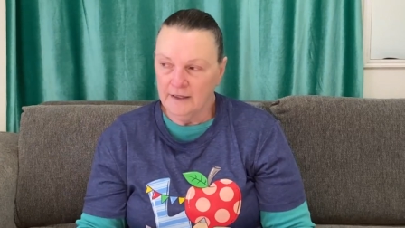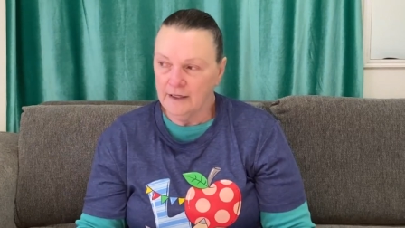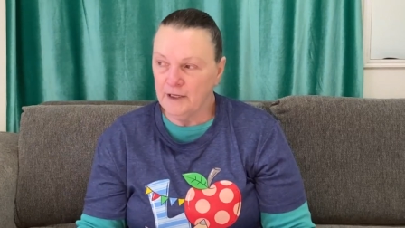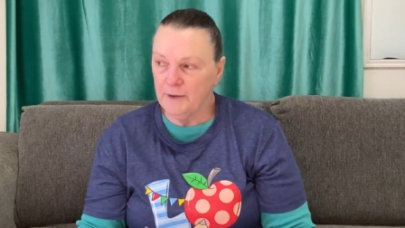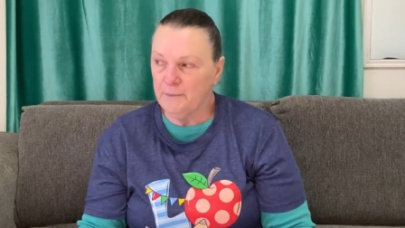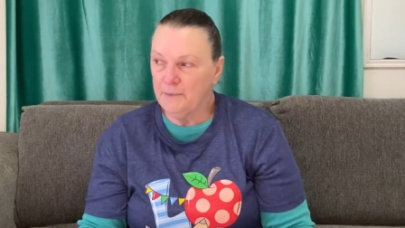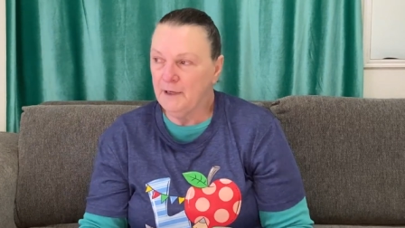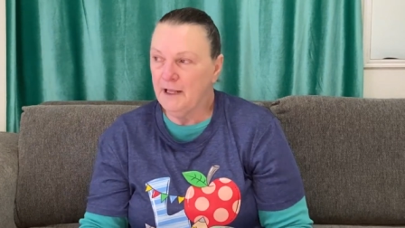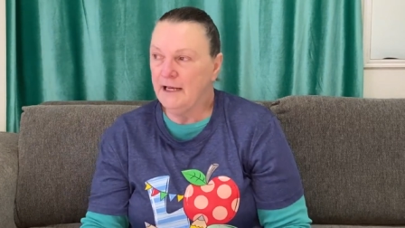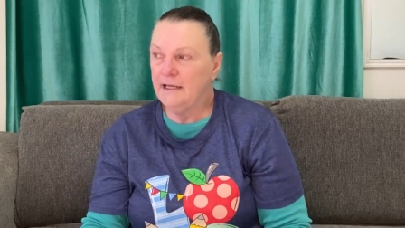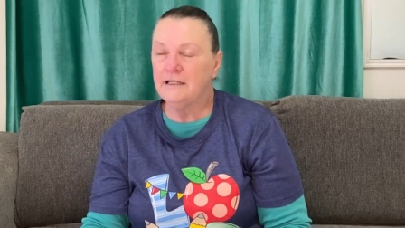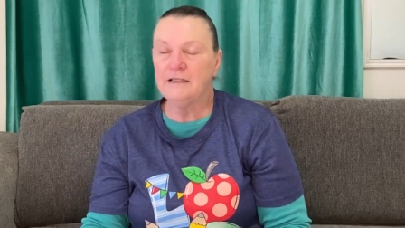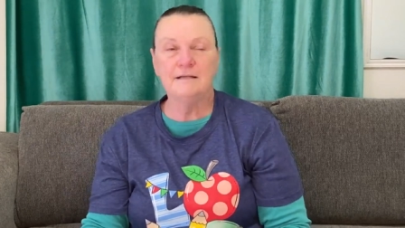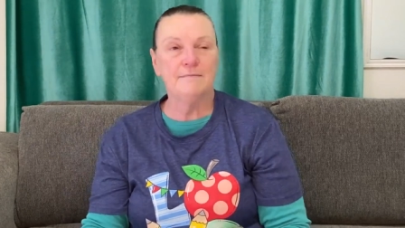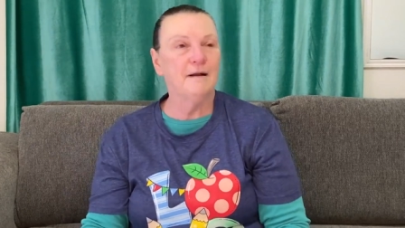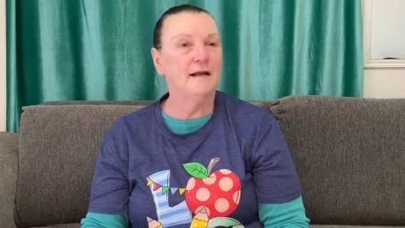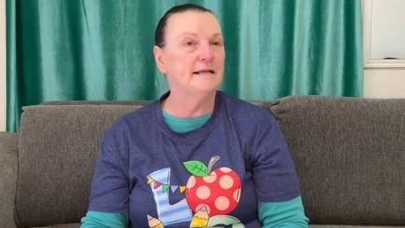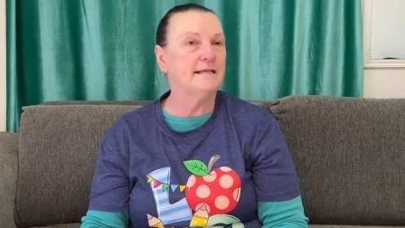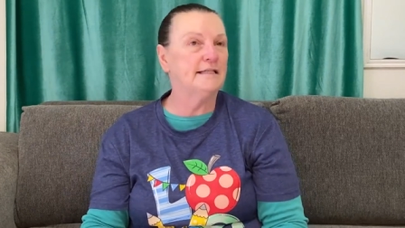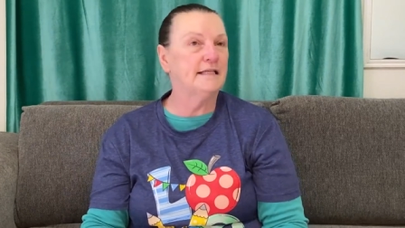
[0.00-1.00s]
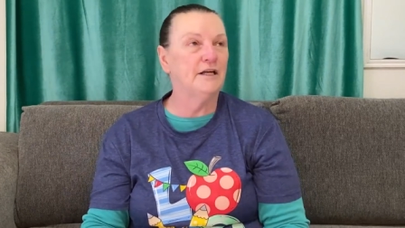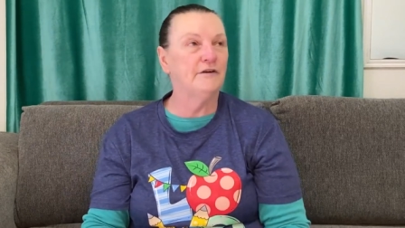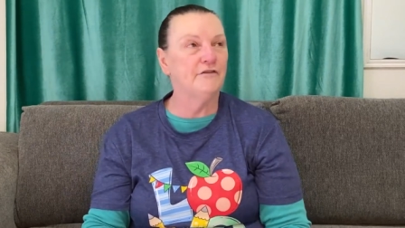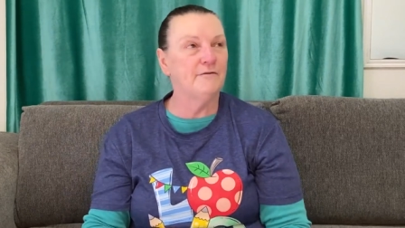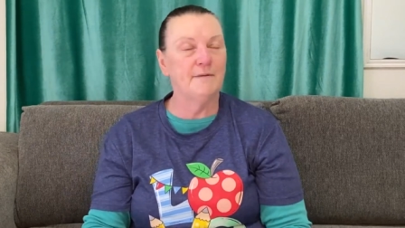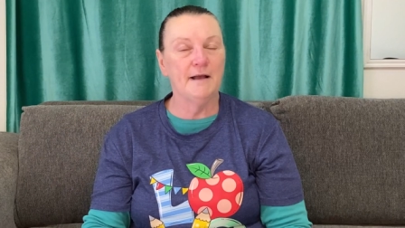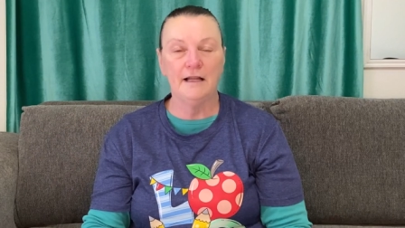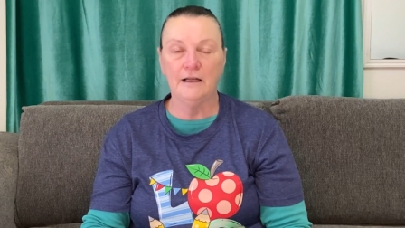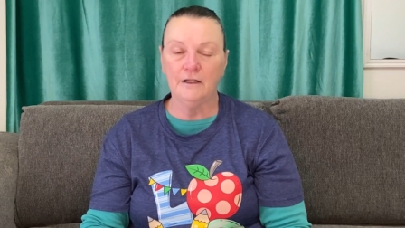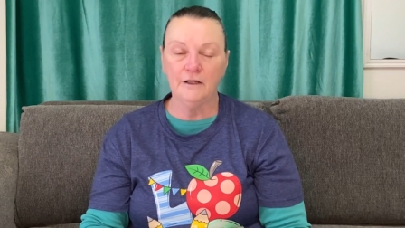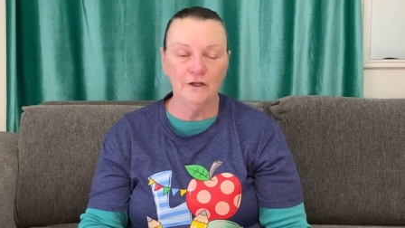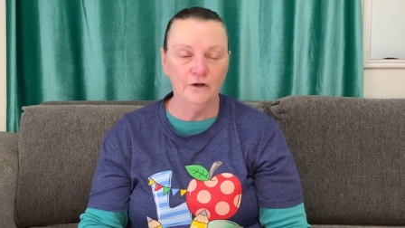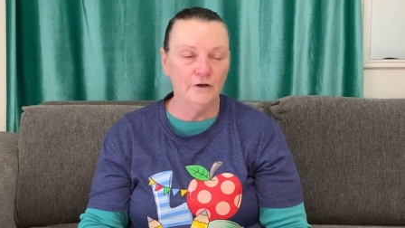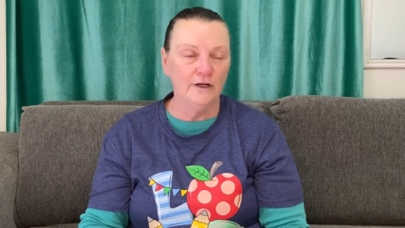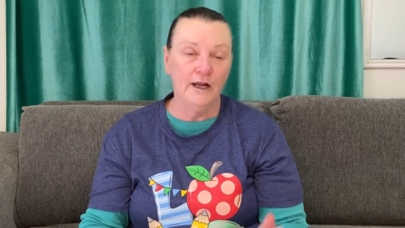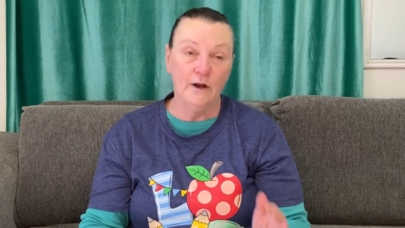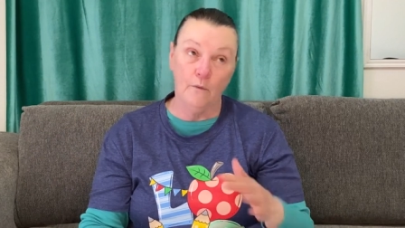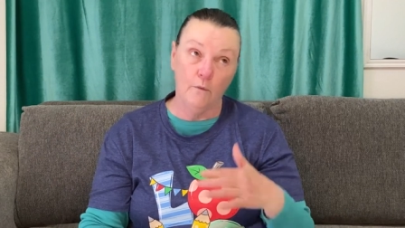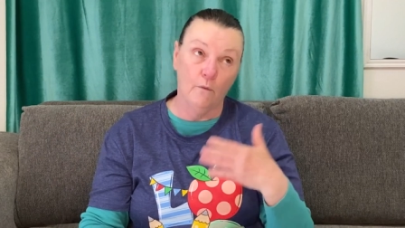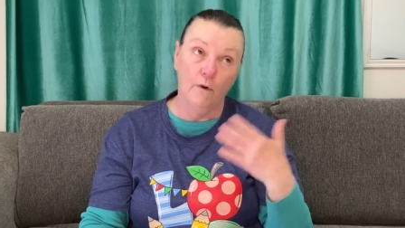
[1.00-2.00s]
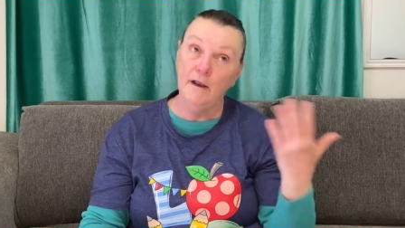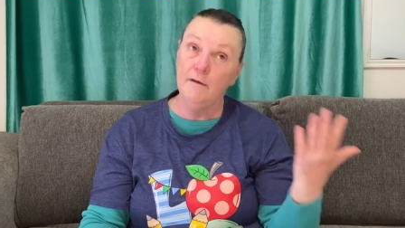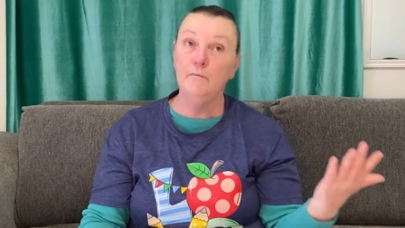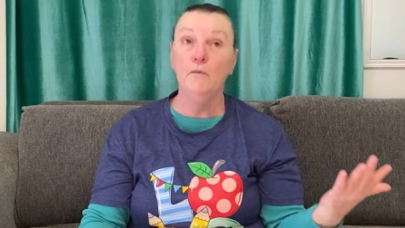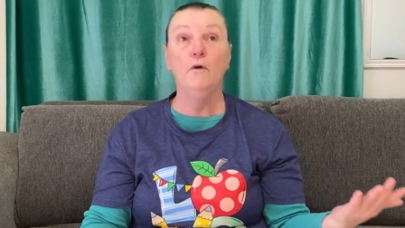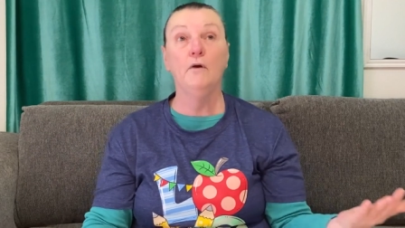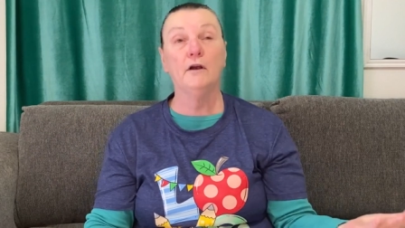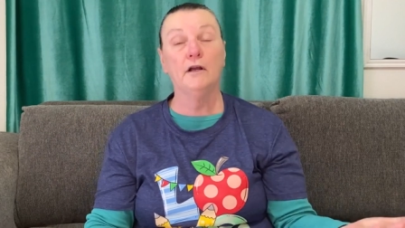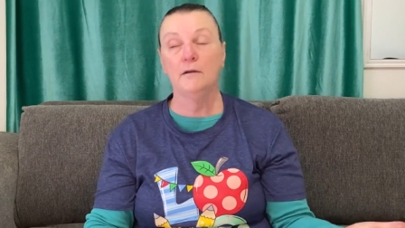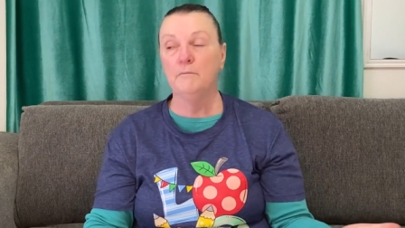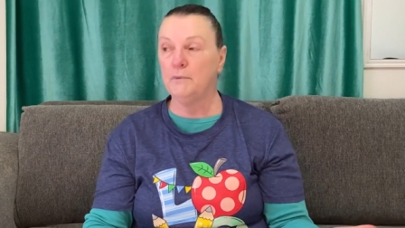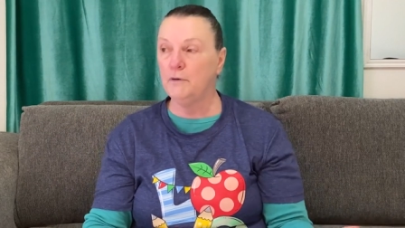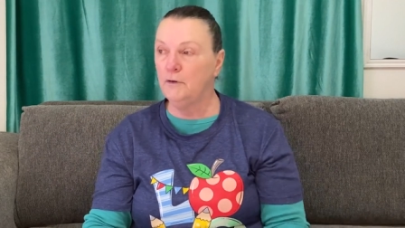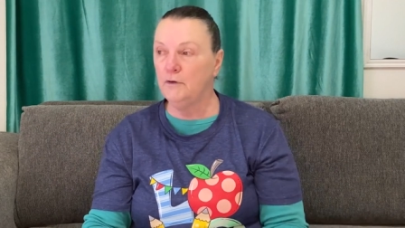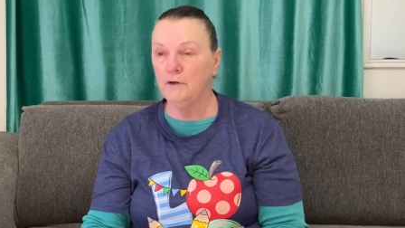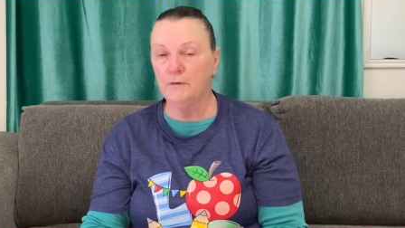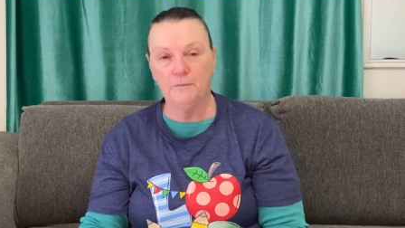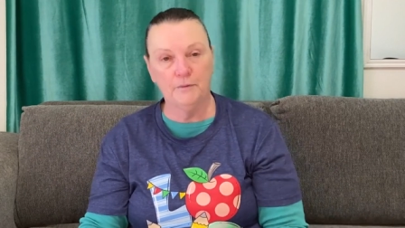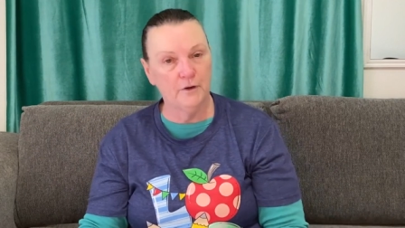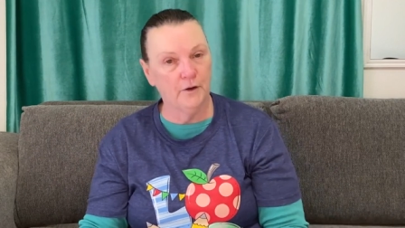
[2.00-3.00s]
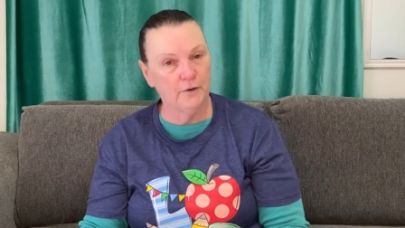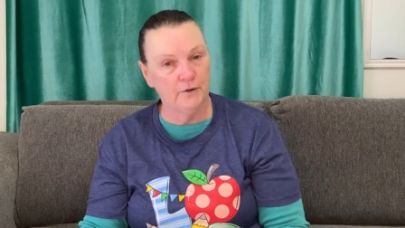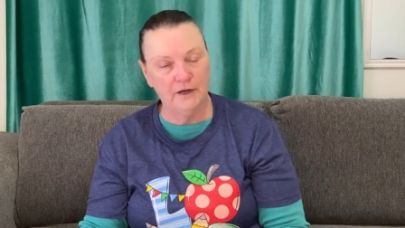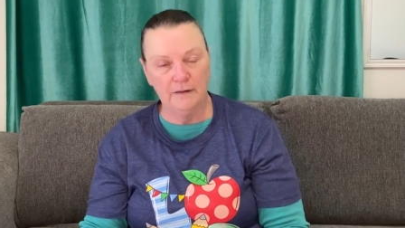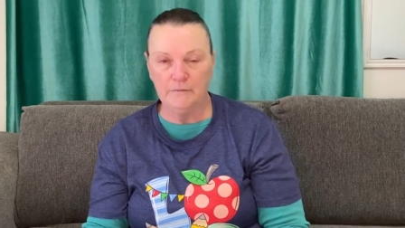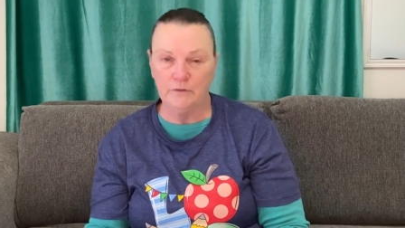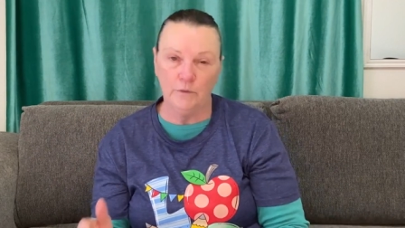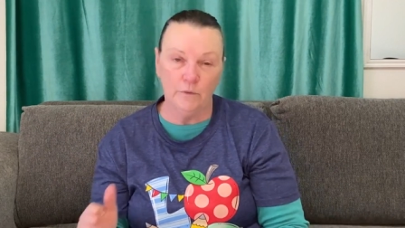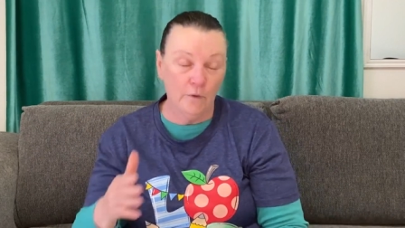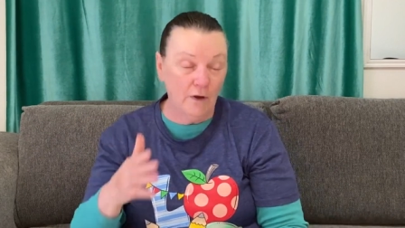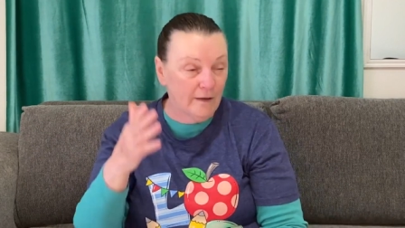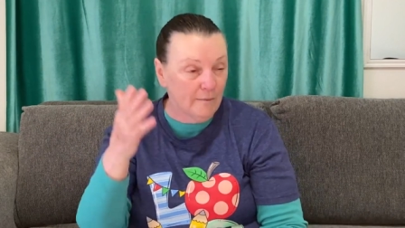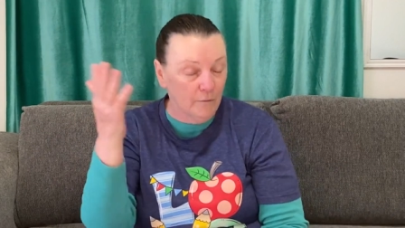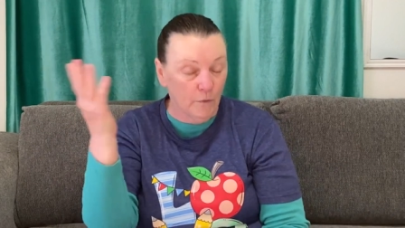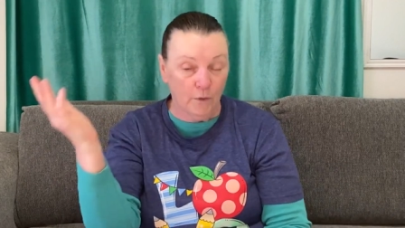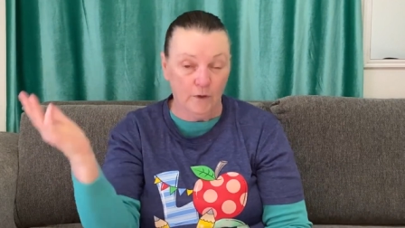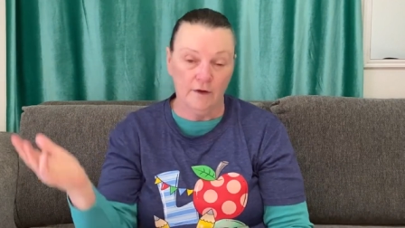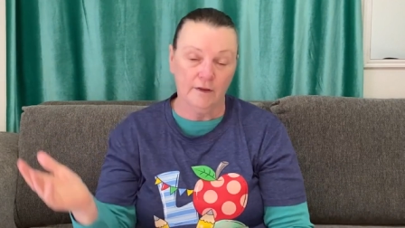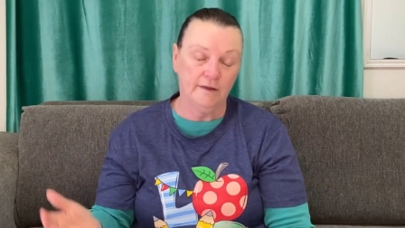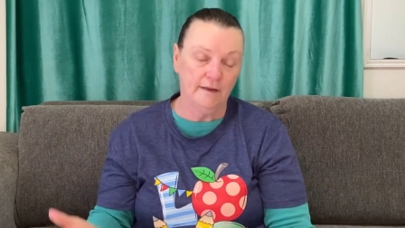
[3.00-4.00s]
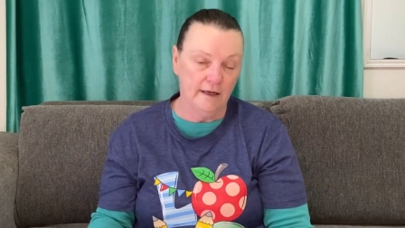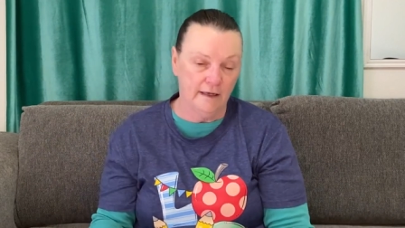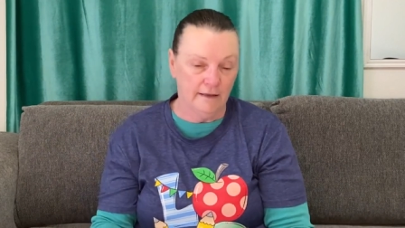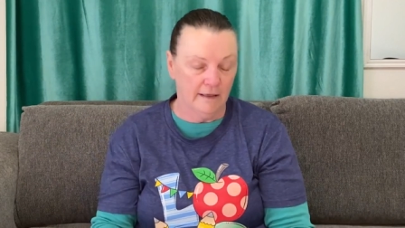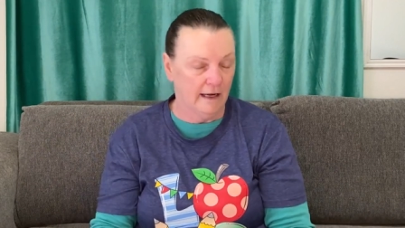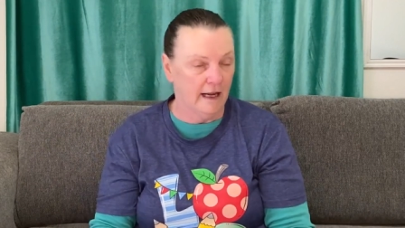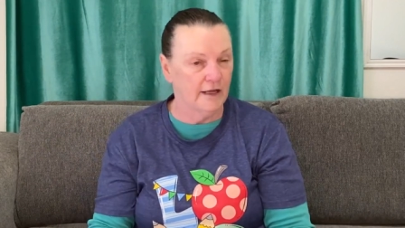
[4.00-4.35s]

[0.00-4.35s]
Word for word: complain to myself about learning one more computer program or one more thing that